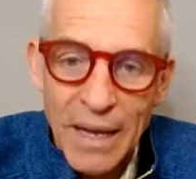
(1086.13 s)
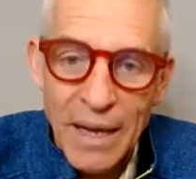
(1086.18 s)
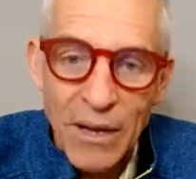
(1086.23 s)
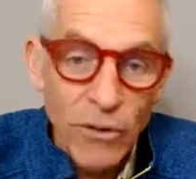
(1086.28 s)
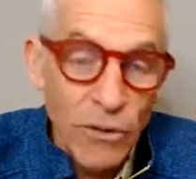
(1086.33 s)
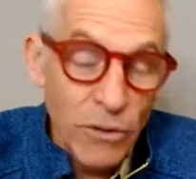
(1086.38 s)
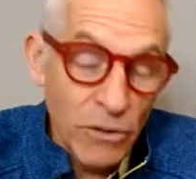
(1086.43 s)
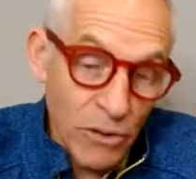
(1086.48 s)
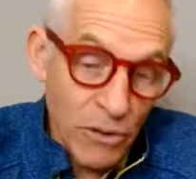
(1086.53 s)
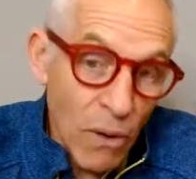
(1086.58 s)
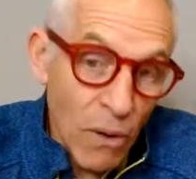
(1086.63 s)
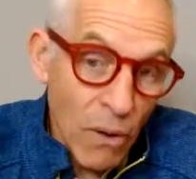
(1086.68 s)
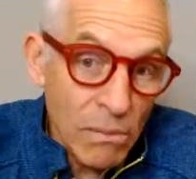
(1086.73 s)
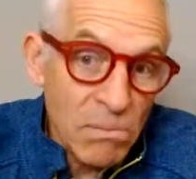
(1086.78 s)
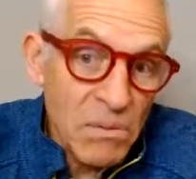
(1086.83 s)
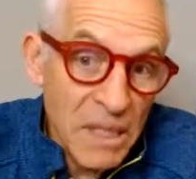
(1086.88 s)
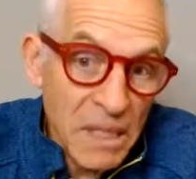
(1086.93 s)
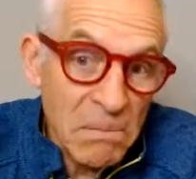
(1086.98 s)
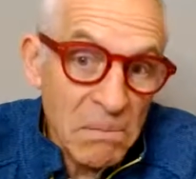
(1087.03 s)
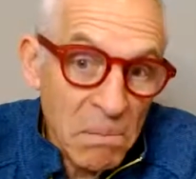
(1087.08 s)
who's long
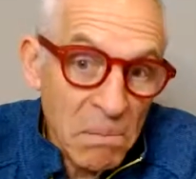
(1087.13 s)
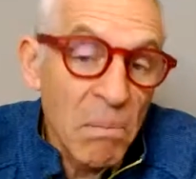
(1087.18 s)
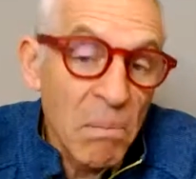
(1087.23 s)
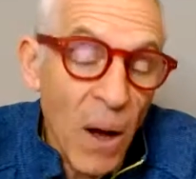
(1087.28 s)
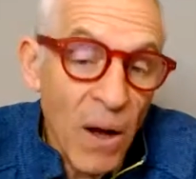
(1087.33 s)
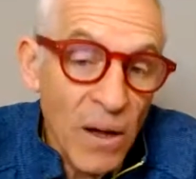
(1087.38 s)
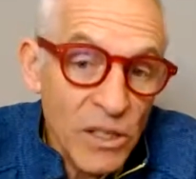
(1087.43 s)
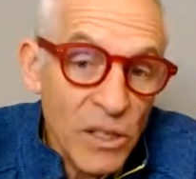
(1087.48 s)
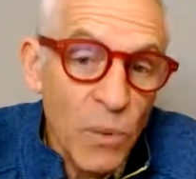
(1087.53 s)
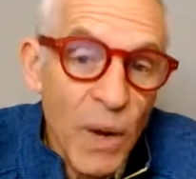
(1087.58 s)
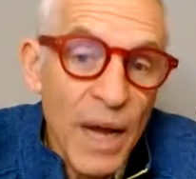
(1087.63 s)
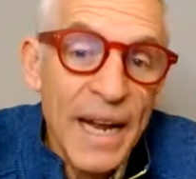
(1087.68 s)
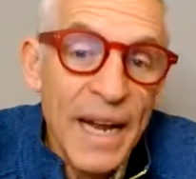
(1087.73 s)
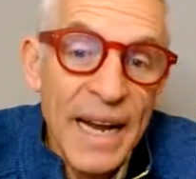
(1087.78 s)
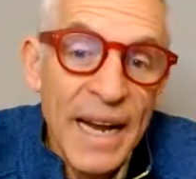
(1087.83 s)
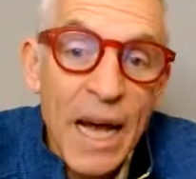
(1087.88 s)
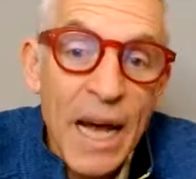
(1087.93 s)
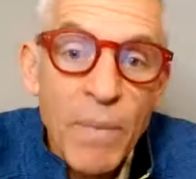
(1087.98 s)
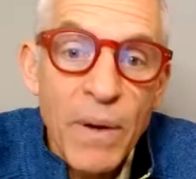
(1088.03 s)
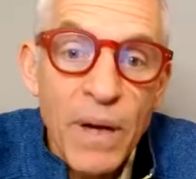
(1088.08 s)
since passed away
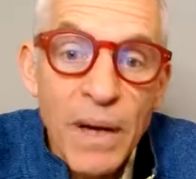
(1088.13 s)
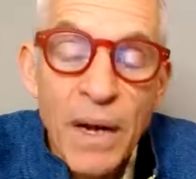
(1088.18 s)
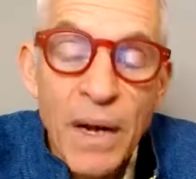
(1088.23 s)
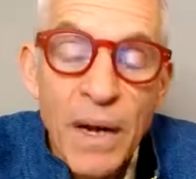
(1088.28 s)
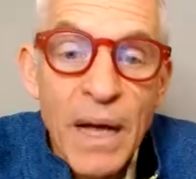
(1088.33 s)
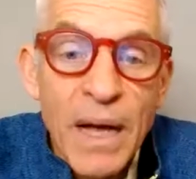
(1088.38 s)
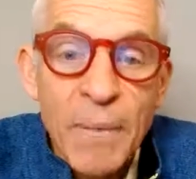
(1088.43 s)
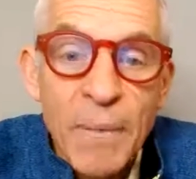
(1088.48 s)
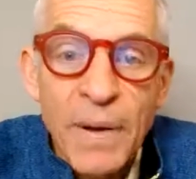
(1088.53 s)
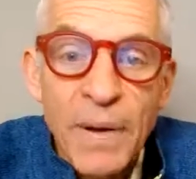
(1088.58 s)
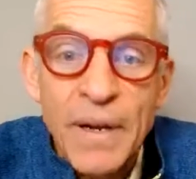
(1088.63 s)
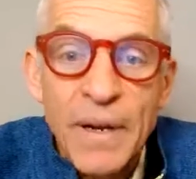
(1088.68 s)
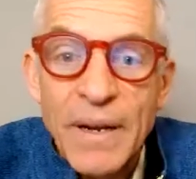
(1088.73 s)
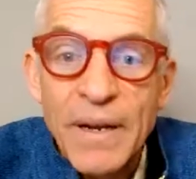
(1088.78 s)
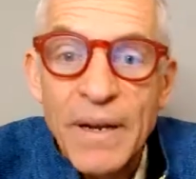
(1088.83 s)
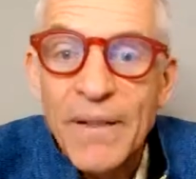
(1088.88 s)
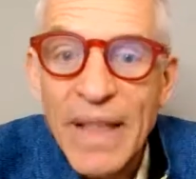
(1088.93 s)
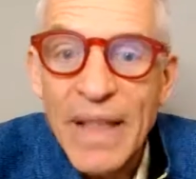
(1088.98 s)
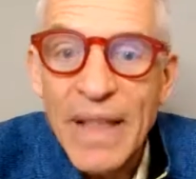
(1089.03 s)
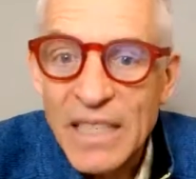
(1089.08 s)
now, but
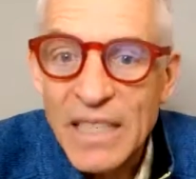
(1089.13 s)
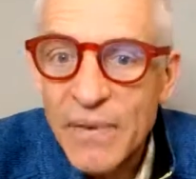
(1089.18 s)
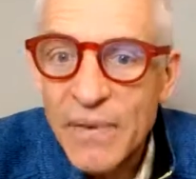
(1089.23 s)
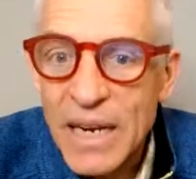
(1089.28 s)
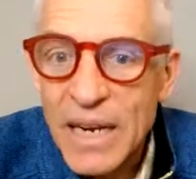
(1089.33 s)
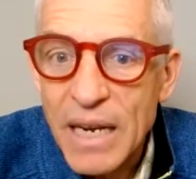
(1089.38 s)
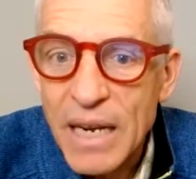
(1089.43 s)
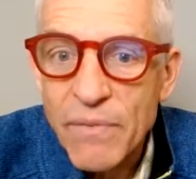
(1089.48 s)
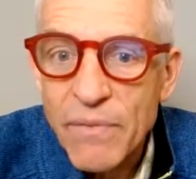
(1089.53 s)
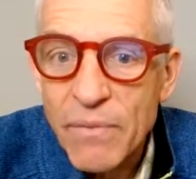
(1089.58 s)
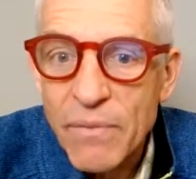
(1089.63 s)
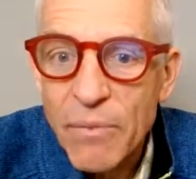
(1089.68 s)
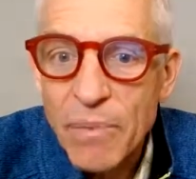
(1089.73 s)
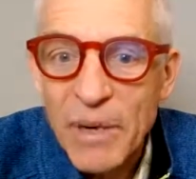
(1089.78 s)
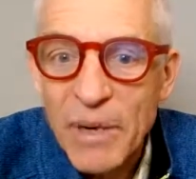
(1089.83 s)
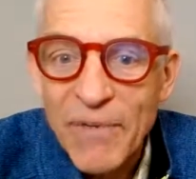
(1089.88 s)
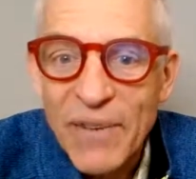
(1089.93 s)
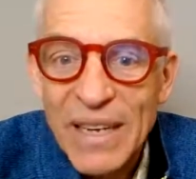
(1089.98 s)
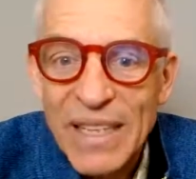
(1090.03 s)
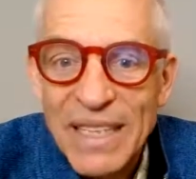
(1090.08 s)
that's very different from
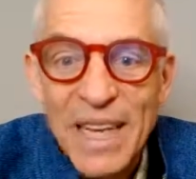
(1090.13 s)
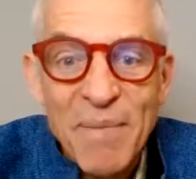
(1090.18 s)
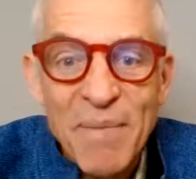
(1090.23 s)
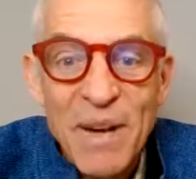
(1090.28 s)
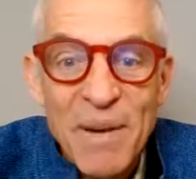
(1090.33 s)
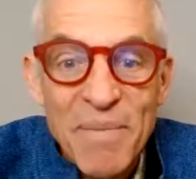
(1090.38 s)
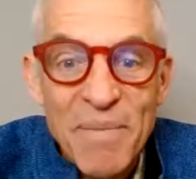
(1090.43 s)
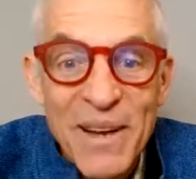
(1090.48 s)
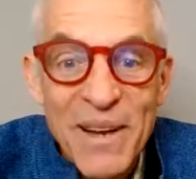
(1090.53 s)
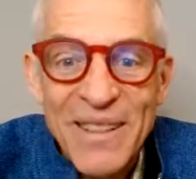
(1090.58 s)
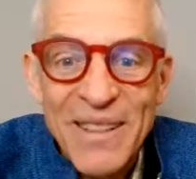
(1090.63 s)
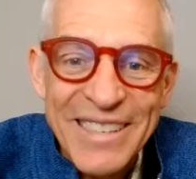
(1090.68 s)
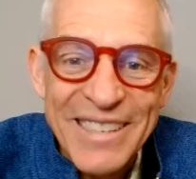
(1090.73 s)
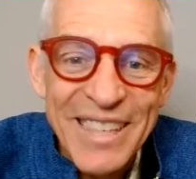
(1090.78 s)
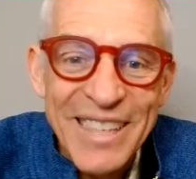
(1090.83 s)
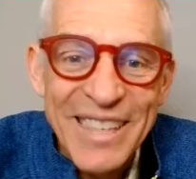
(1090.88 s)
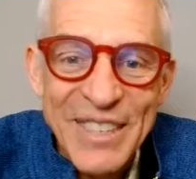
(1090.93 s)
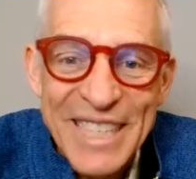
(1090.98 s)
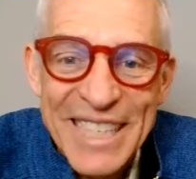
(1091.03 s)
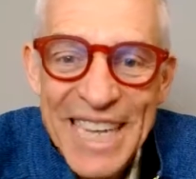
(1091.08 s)
if I say my mother,
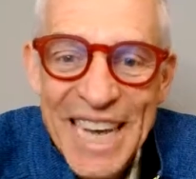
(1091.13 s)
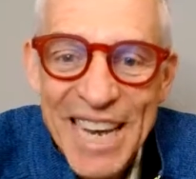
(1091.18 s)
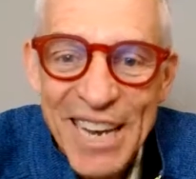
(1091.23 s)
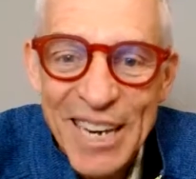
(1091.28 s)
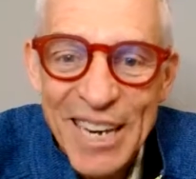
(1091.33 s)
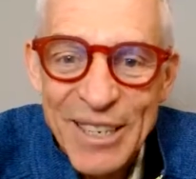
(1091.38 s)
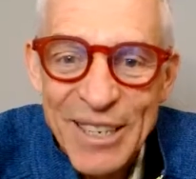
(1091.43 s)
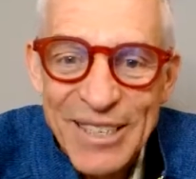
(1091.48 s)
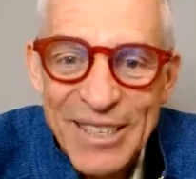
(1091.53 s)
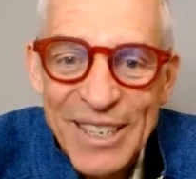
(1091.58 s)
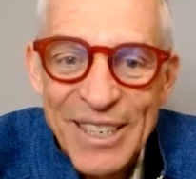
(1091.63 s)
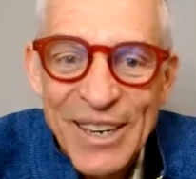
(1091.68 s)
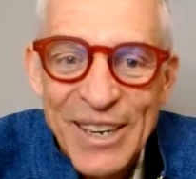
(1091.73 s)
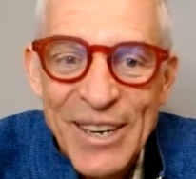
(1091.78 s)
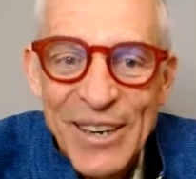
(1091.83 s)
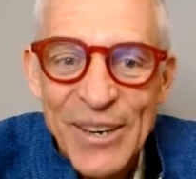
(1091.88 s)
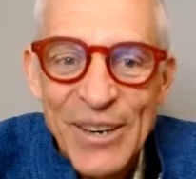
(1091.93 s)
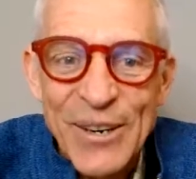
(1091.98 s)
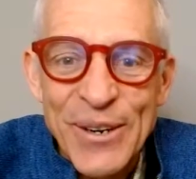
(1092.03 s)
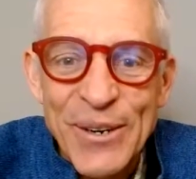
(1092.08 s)
Sylvia Taylor,
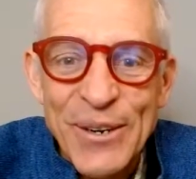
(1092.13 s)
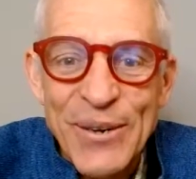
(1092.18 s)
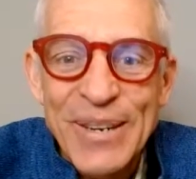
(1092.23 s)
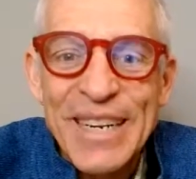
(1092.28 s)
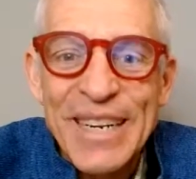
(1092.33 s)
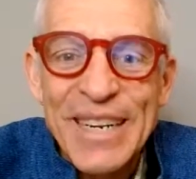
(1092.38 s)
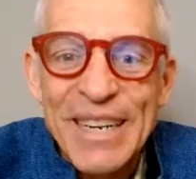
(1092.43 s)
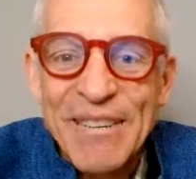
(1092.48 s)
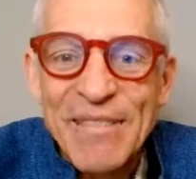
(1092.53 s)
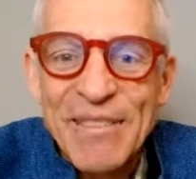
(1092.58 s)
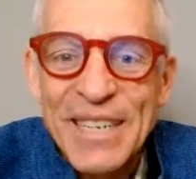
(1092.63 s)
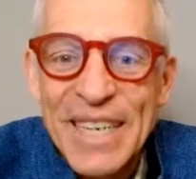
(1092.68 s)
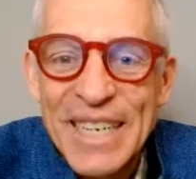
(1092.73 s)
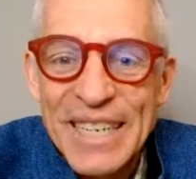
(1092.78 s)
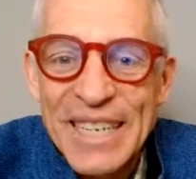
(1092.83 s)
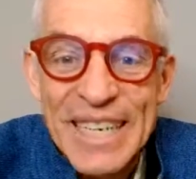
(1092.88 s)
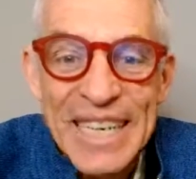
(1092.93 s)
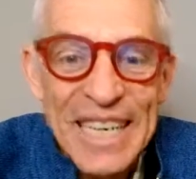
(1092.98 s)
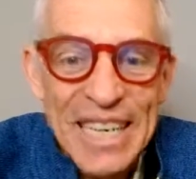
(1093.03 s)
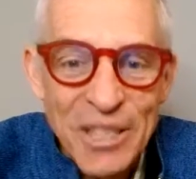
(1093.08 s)
who lived
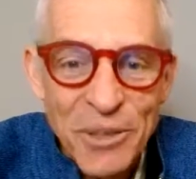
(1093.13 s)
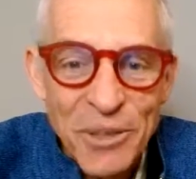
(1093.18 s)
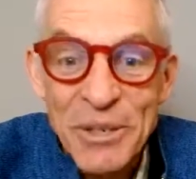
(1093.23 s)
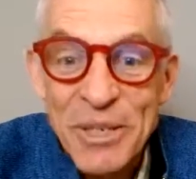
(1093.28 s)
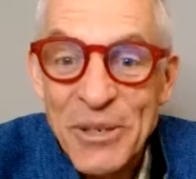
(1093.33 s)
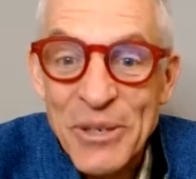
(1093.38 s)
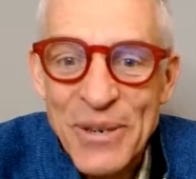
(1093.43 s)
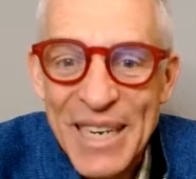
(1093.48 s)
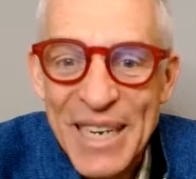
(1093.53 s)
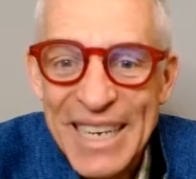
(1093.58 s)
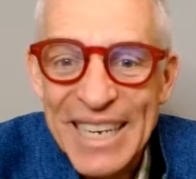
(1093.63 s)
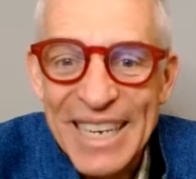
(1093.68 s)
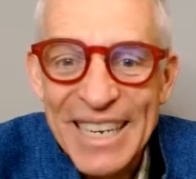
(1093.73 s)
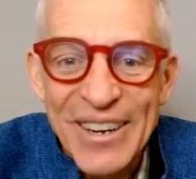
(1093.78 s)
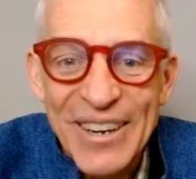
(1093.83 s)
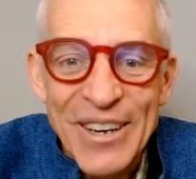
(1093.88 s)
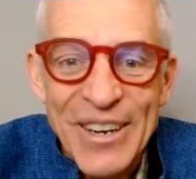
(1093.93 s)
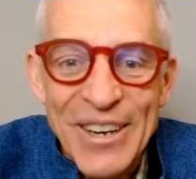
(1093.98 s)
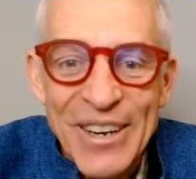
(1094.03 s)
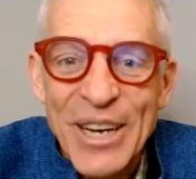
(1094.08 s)
in East Wittering,
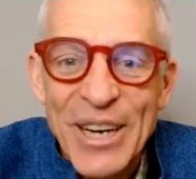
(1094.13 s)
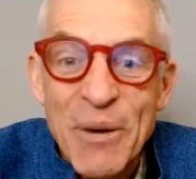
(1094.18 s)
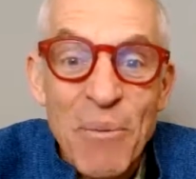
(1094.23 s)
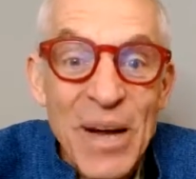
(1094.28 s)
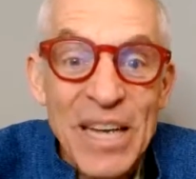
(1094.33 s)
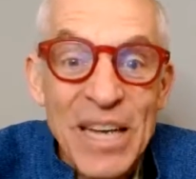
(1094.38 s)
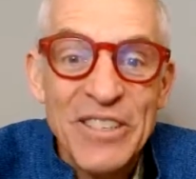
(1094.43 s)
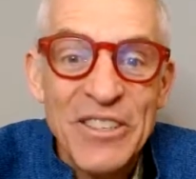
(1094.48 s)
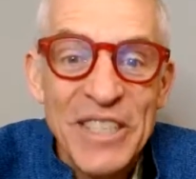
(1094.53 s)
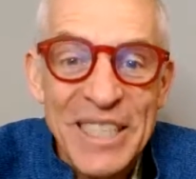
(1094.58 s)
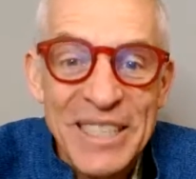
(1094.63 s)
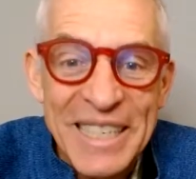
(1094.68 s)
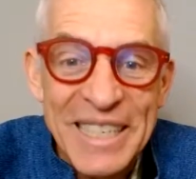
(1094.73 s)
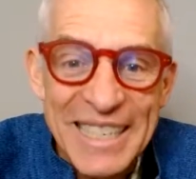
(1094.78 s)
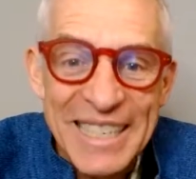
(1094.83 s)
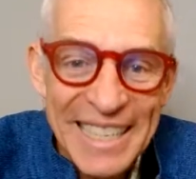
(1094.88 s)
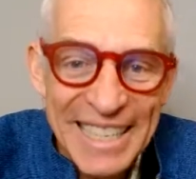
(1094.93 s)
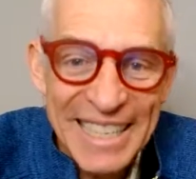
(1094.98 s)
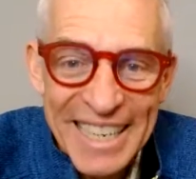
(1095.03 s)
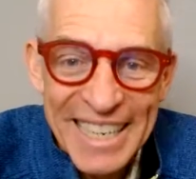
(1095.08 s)
West
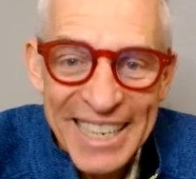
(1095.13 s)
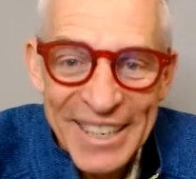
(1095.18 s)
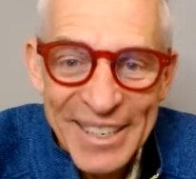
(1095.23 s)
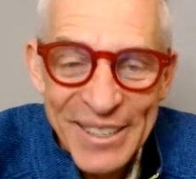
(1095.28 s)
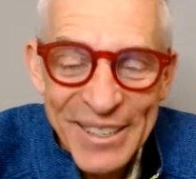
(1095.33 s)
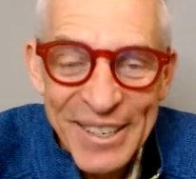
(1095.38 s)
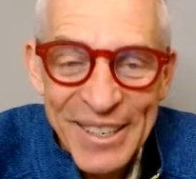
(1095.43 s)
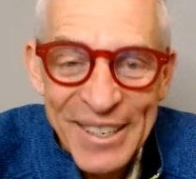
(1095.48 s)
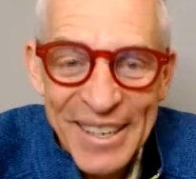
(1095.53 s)
Sussex in England.